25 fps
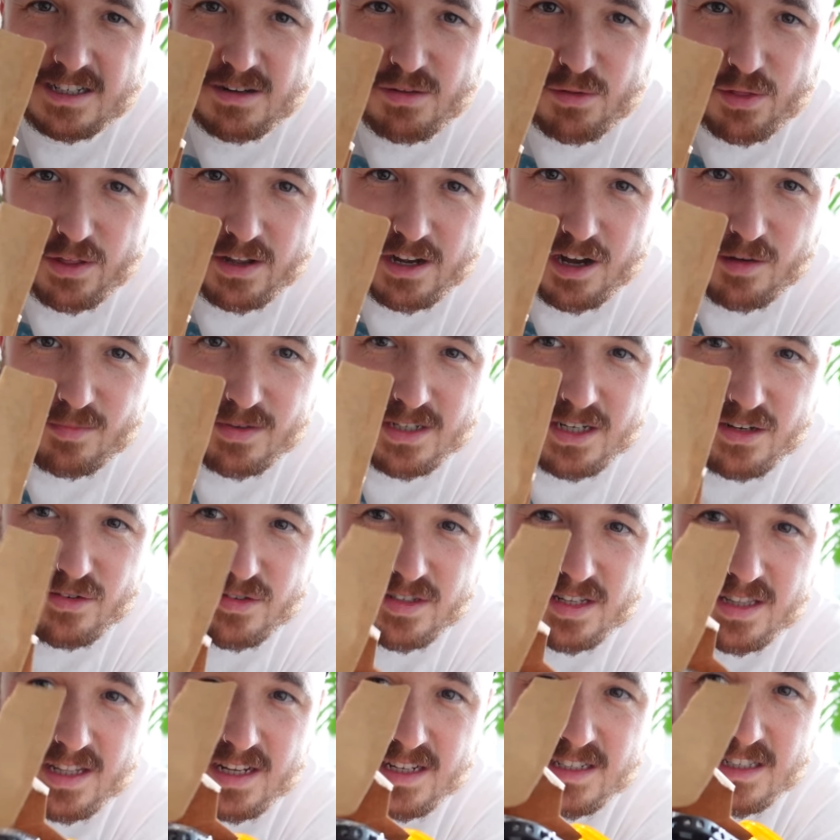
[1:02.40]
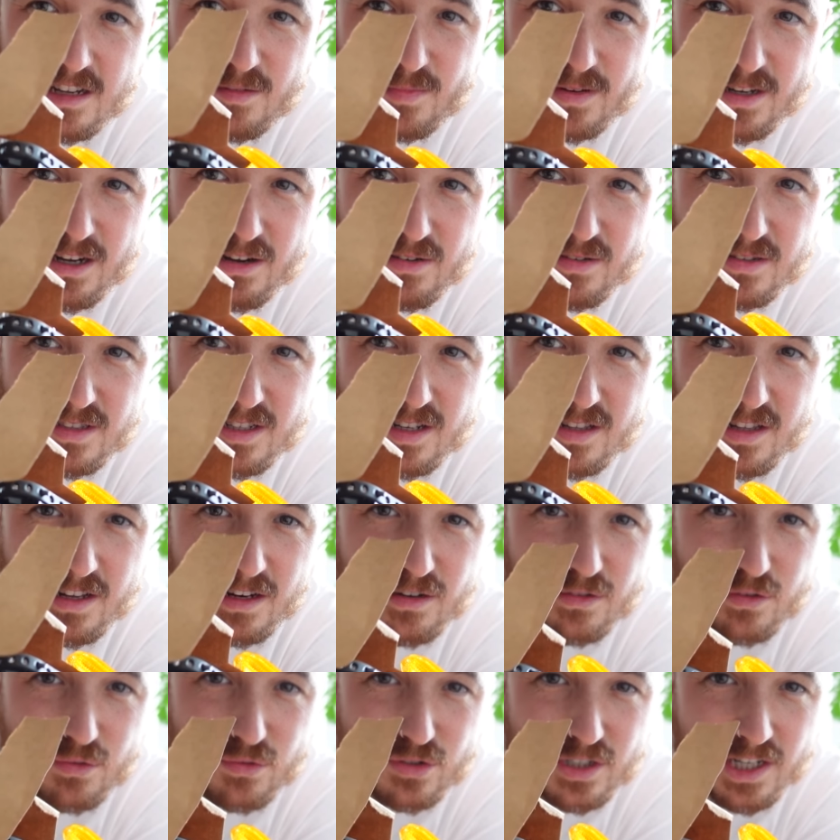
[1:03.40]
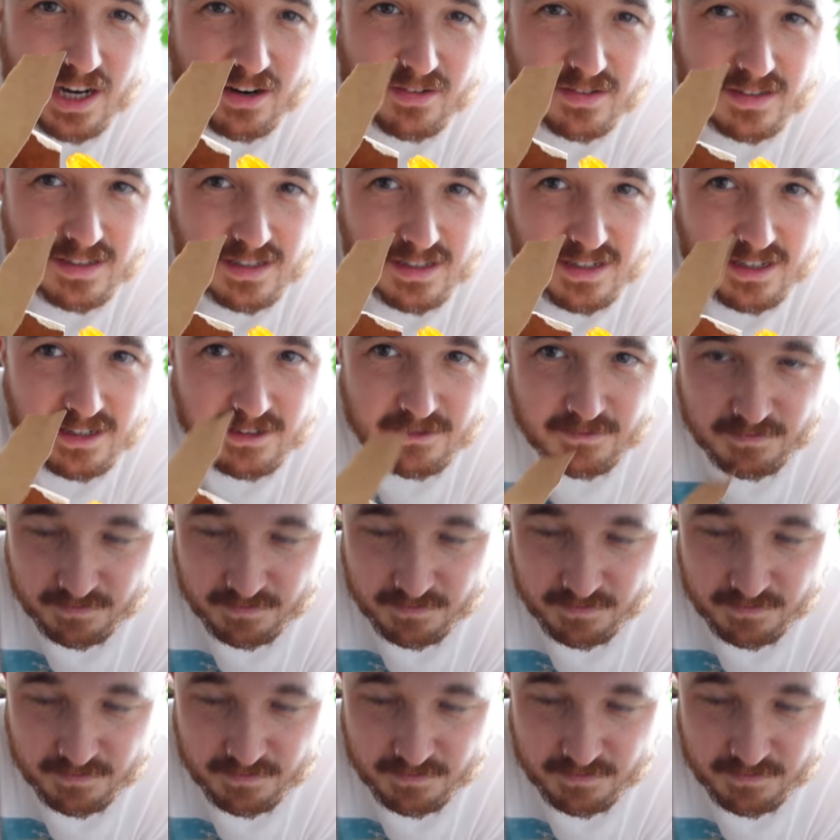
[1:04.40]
I don't think I'll be using these. They'll be going to the local charity.